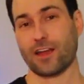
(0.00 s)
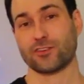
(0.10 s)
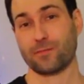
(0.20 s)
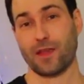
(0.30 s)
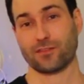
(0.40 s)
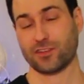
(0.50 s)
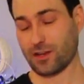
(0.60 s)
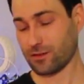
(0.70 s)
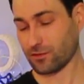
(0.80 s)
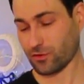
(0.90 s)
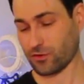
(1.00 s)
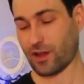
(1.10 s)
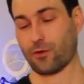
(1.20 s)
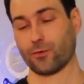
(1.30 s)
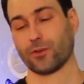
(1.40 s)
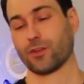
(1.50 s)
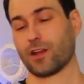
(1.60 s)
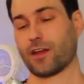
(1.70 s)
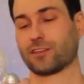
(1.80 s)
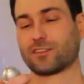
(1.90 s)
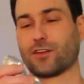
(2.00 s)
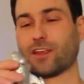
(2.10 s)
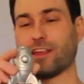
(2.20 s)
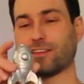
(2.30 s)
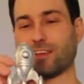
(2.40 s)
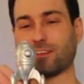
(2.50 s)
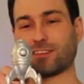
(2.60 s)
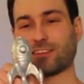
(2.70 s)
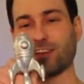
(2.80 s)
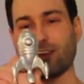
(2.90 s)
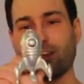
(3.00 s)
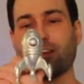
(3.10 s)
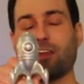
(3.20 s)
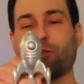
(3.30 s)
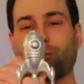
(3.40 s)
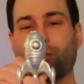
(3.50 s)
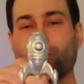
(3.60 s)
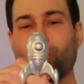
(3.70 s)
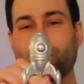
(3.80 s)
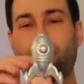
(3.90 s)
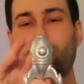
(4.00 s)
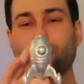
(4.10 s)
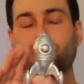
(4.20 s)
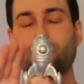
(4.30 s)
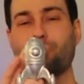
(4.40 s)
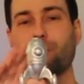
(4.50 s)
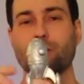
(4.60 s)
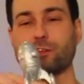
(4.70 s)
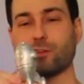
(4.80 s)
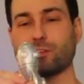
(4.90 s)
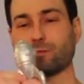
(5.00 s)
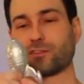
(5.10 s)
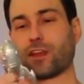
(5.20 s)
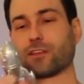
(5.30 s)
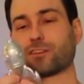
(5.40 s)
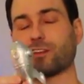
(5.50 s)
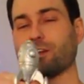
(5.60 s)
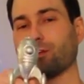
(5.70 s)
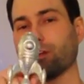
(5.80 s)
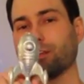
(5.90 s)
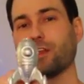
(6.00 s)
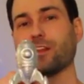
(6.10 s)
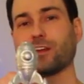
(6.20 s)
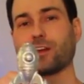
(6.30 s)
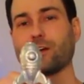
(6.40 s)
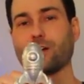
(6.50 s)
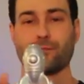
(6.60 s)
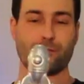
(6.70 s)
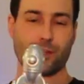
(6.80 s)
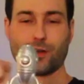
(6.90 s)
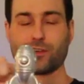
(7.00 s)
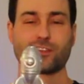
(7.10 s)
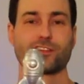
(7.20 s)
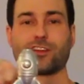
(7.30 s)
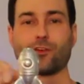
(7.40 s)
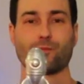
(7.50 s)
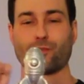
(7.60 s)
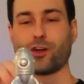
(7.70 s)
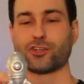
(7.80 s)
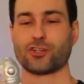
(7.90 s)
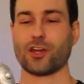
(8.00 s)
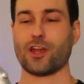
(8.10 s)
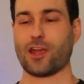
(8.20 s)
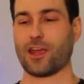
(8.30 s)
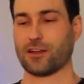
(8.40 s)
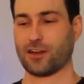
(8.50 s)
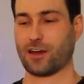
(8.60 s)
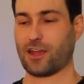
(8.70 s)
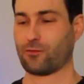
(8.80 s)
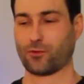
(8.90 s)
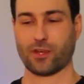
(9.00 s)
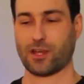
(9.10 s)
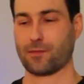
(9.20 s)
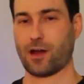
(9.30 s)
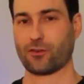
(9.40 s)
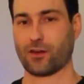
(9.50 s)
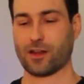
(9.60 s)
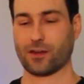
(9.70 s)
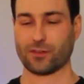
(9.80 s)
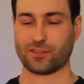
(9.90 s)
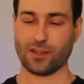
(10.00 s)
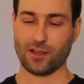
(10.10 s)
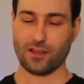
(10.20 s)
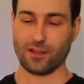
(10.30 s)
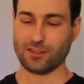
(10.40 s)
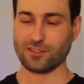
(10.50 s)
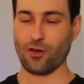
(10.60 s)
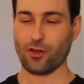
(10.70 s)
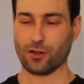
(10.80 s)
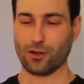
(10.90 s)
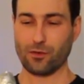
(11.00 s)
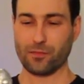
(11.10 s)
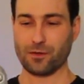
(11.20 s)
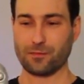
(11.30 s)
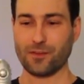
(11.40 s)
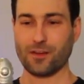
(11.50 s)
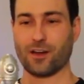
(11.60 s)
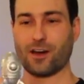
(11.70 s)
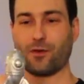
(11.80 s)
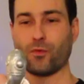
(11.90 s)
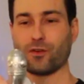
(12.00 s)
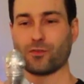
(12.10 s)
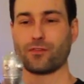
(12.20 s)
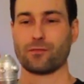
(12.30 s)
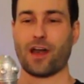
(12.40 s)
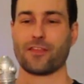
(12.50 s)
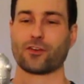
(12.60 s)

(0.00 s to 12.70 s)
as you may have seen, turned out really nice. So it was really cool to polish it up. We just used some stainless steel and like a steel brush, and it really came out great. You know, it's solid aluminum. We don't even mind the